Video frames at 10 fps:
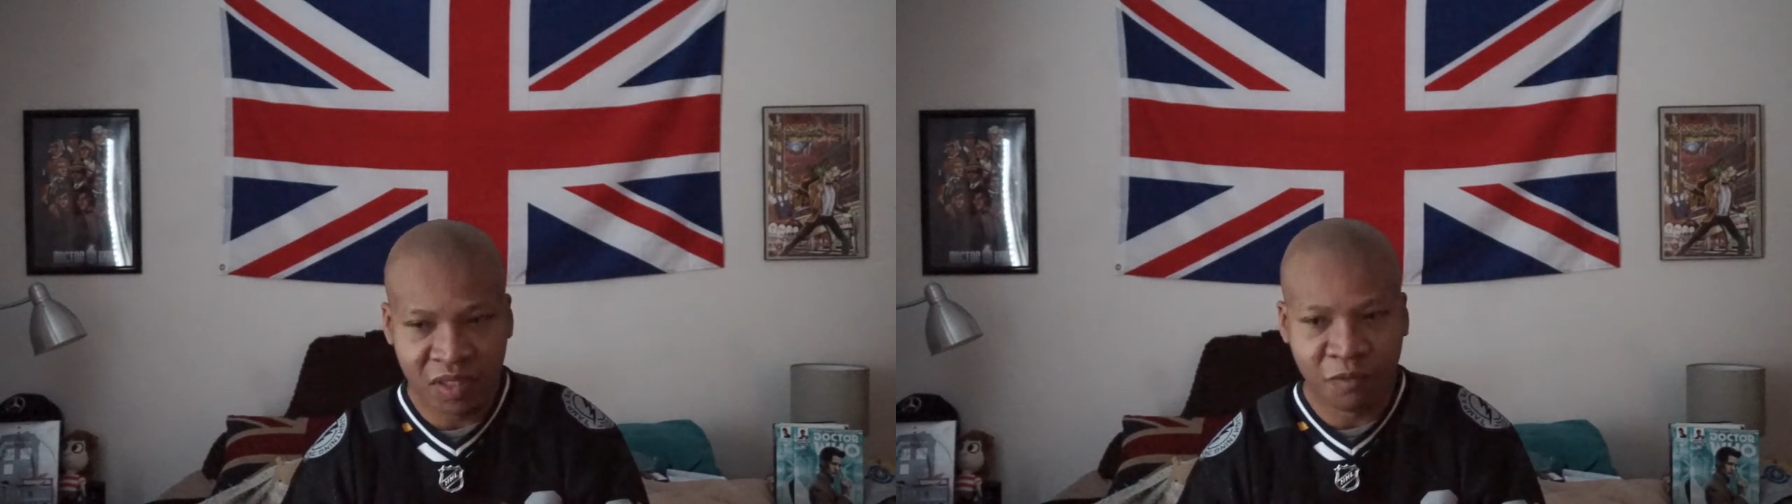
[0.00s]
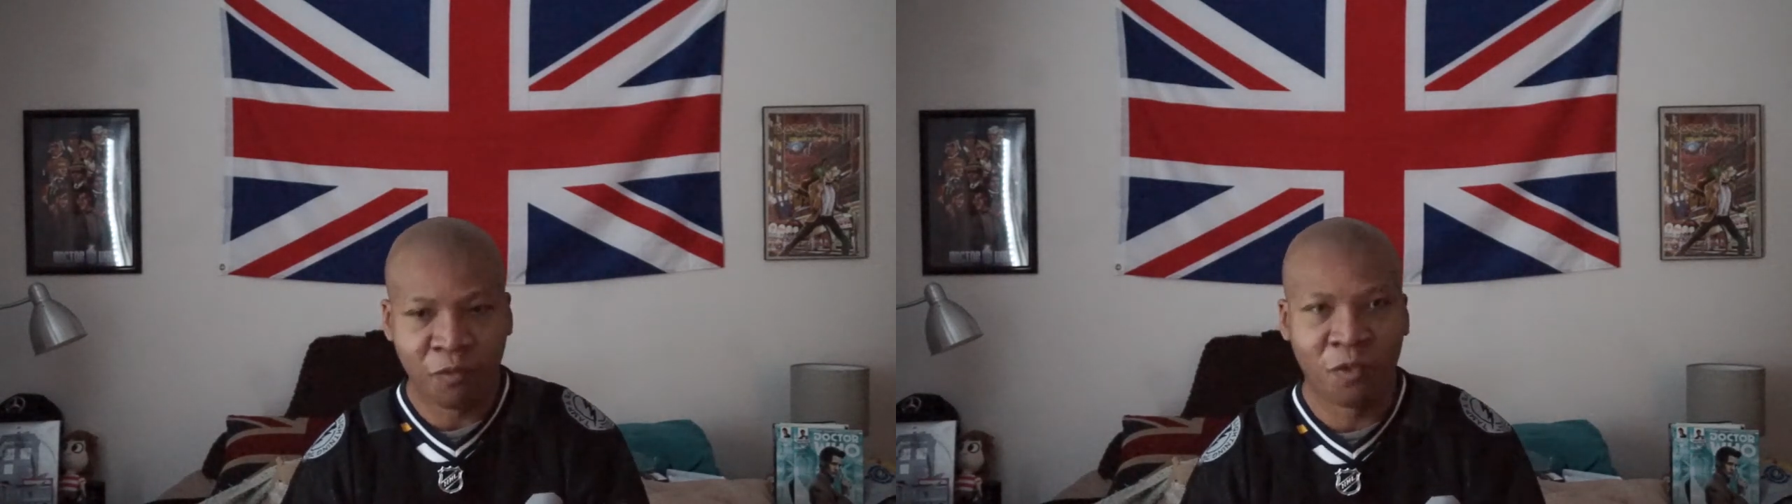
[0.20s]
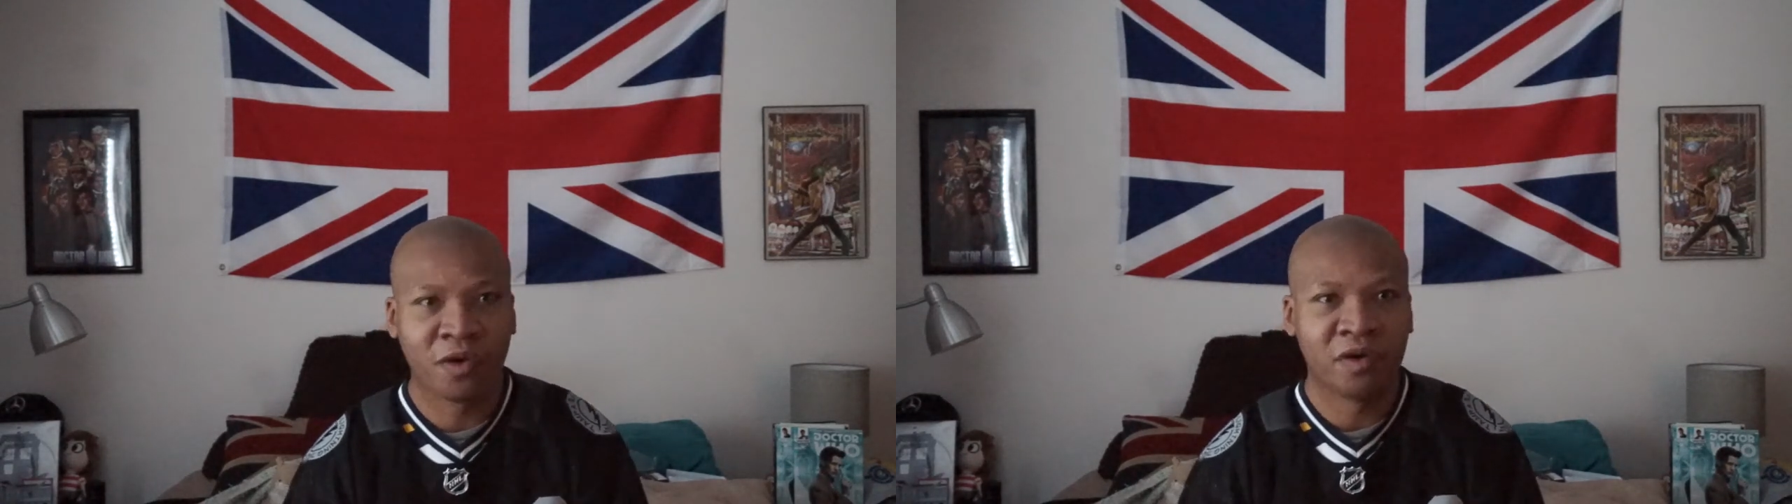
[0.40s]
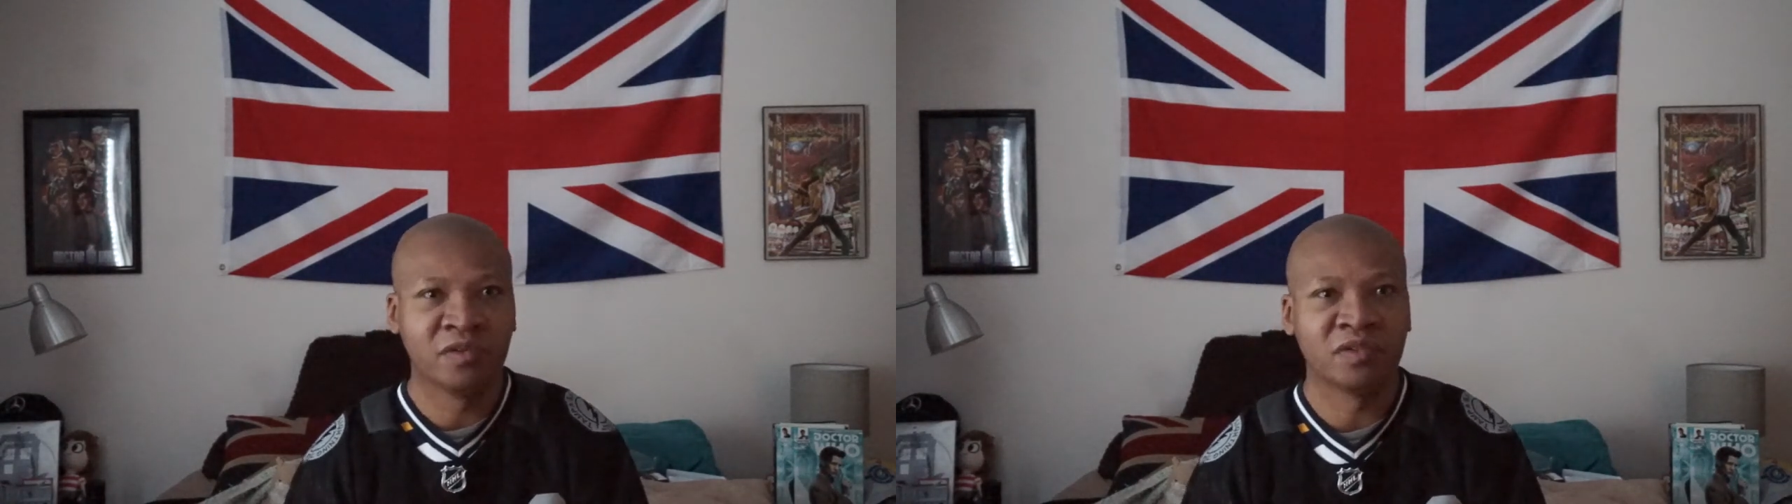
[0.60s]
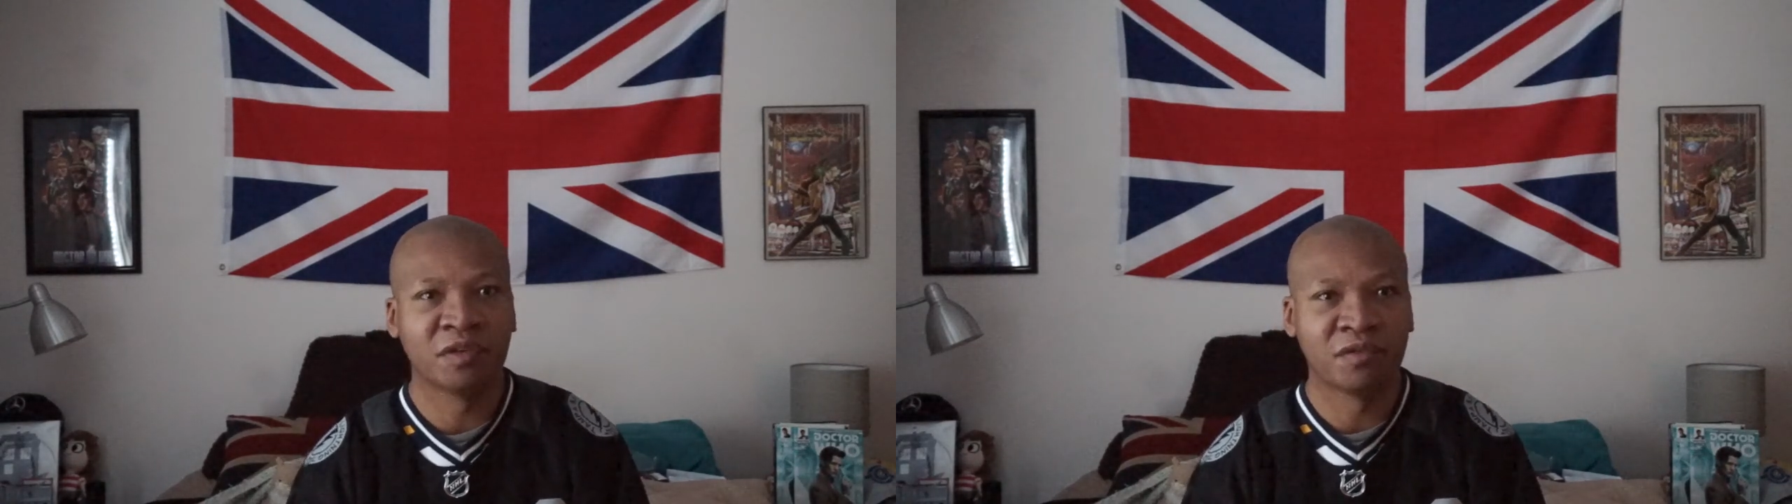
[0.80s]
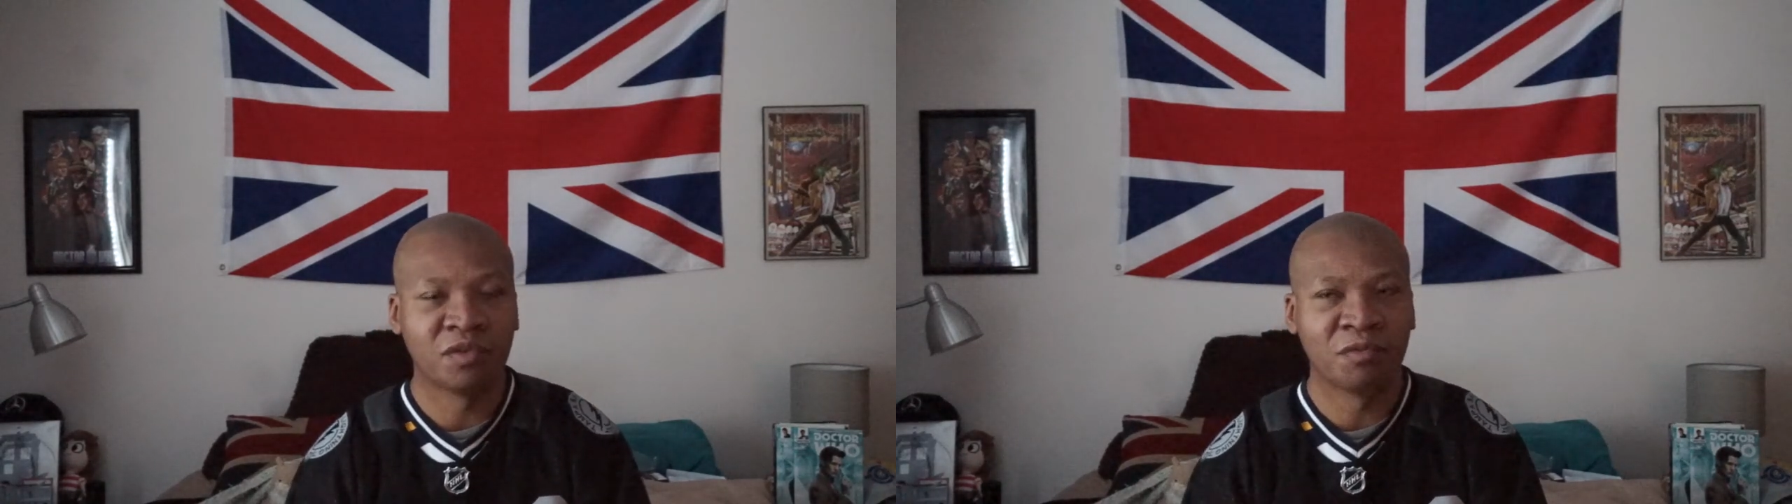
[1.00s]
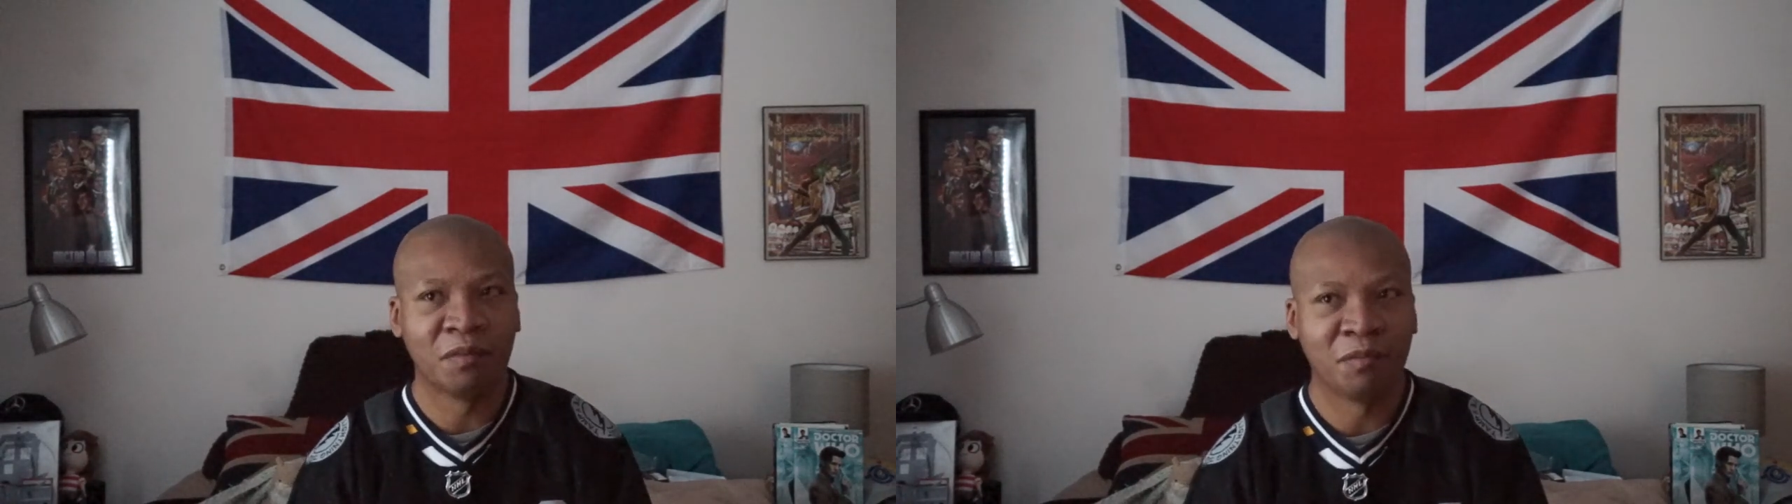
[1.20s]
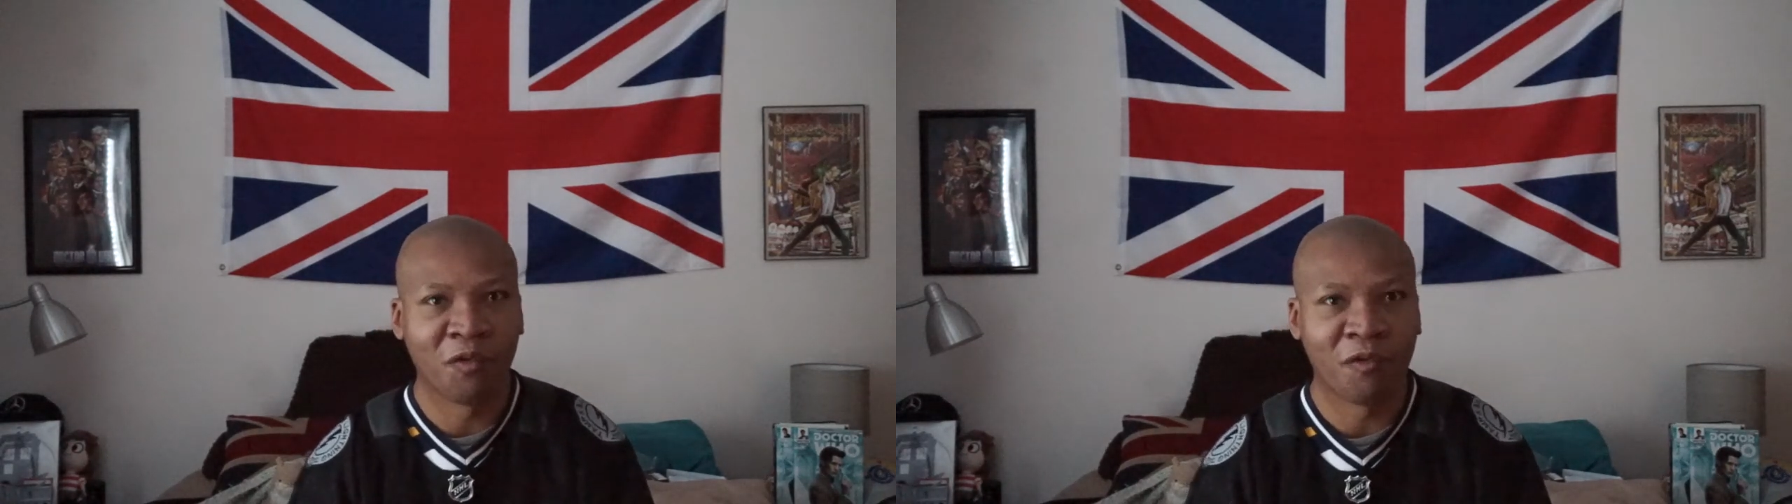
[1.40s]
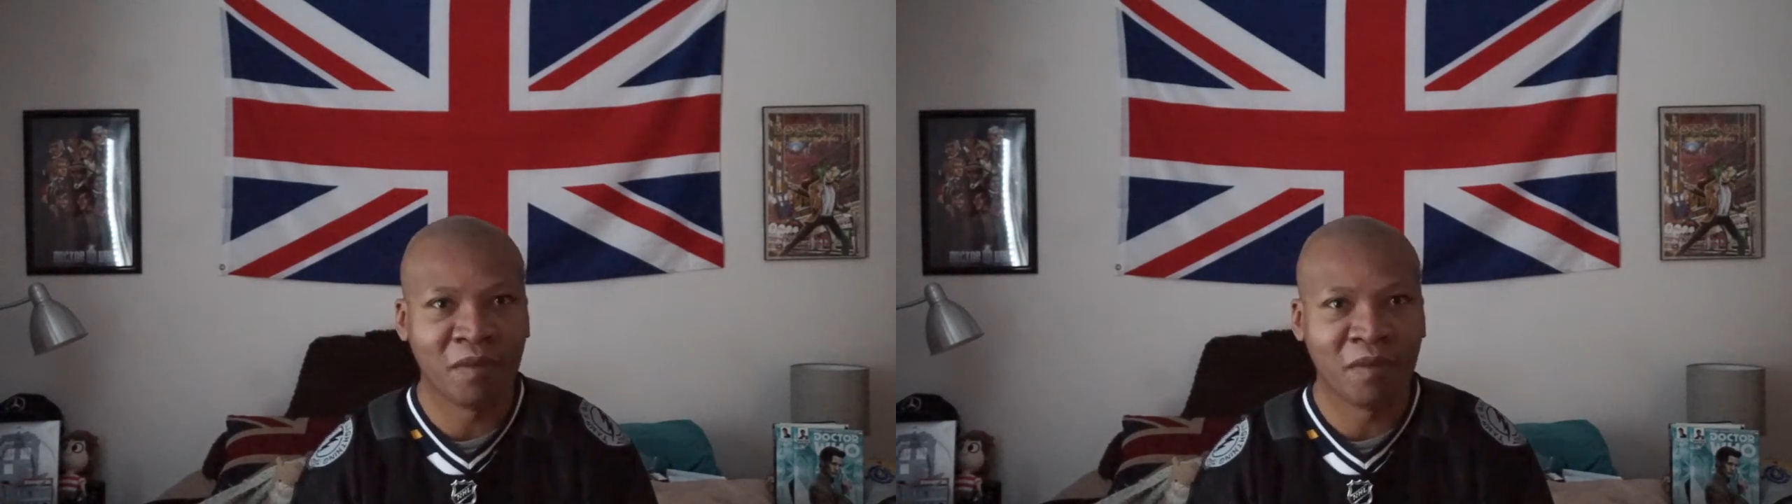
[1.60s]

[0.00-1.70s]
can work on yourself a little bit more,